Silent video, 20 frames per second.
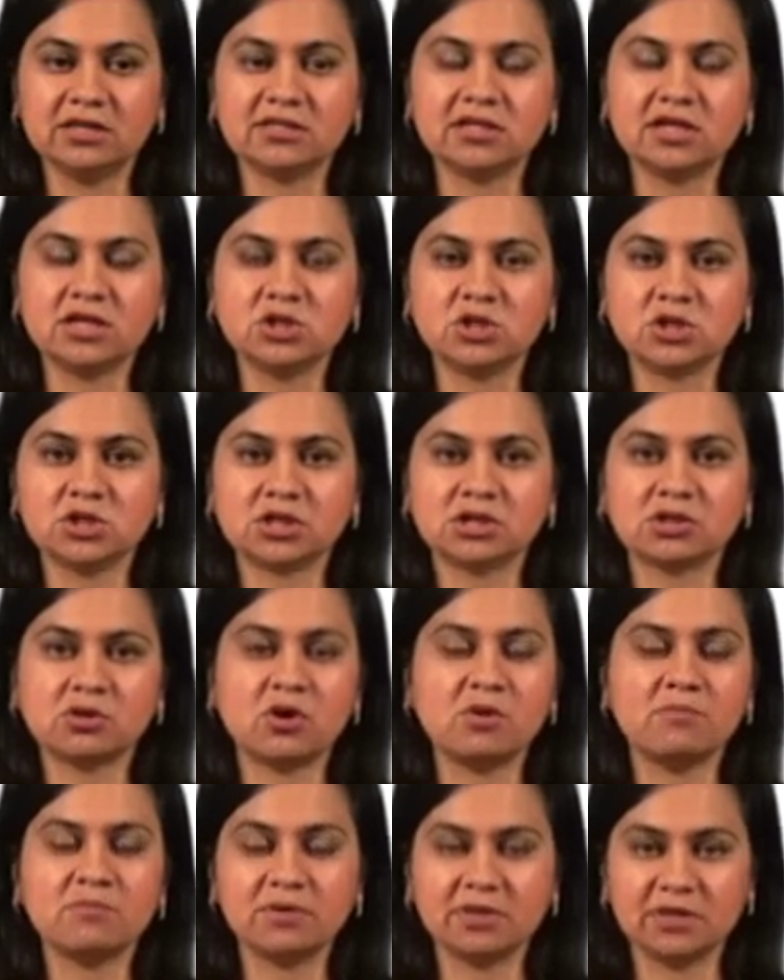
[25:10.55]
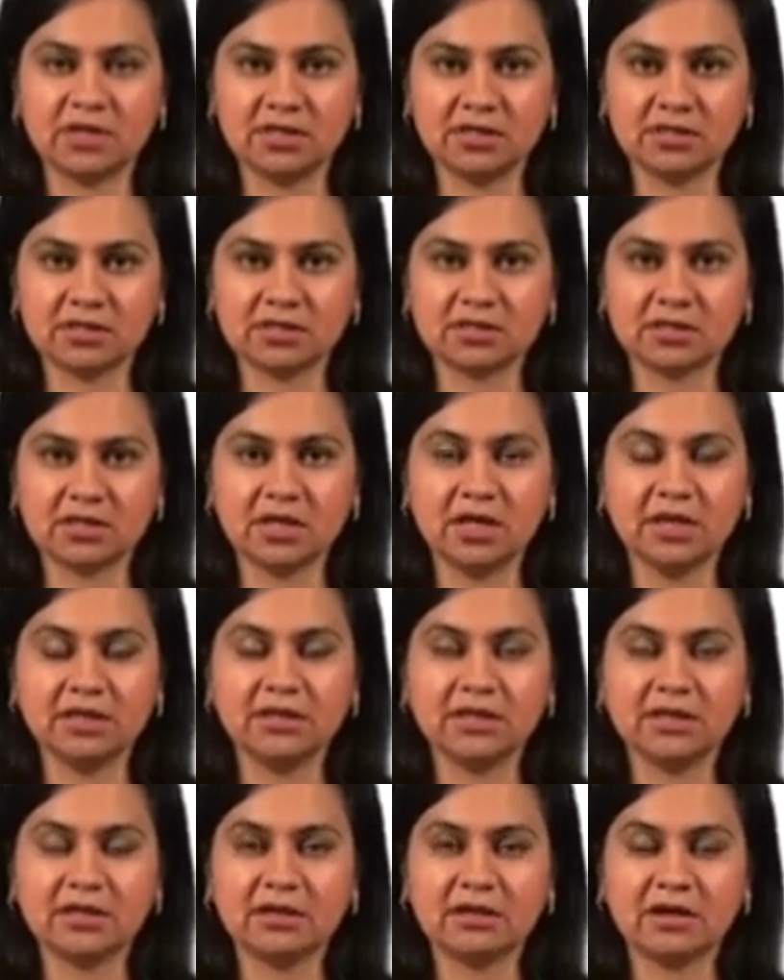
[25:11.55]
essential components
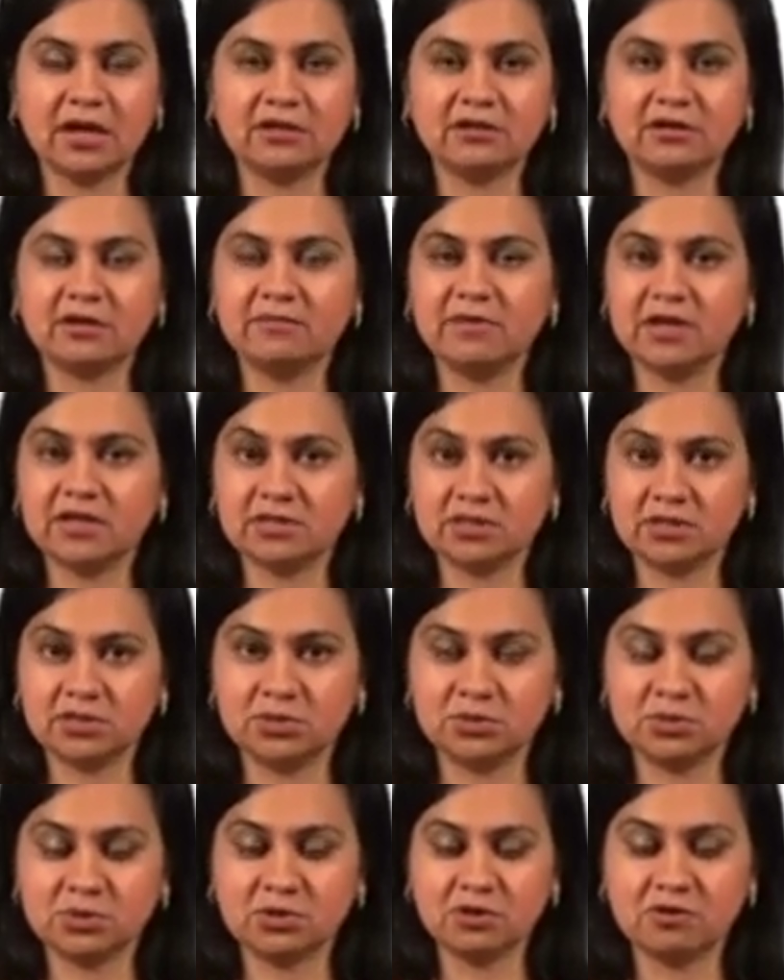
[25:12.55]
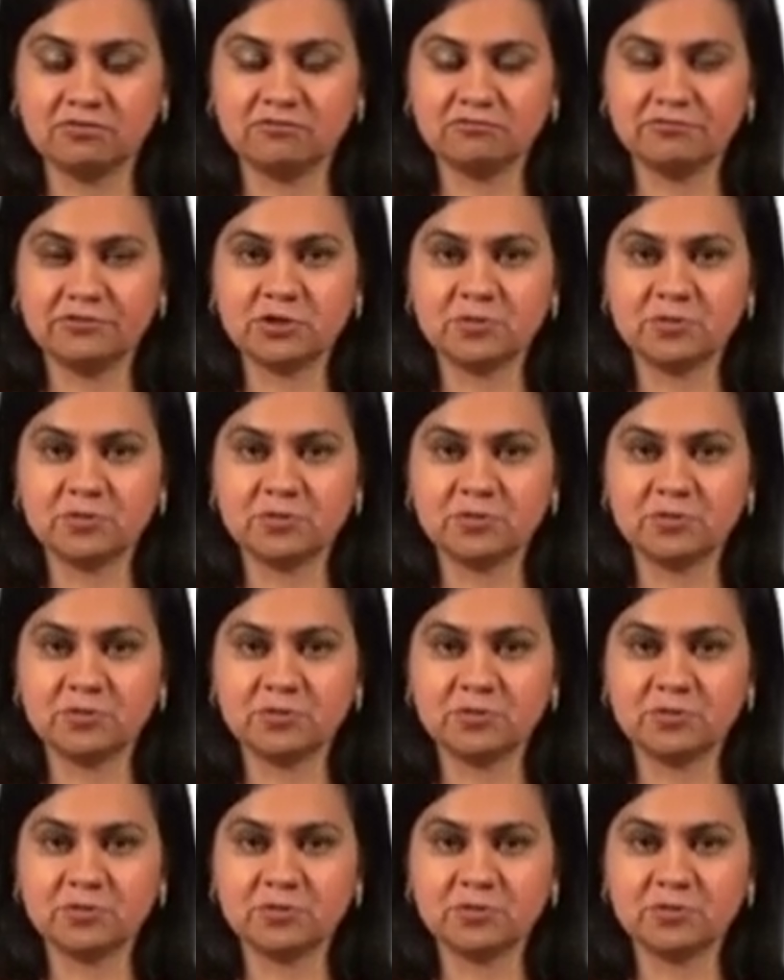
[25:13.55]
that a writer makes use of,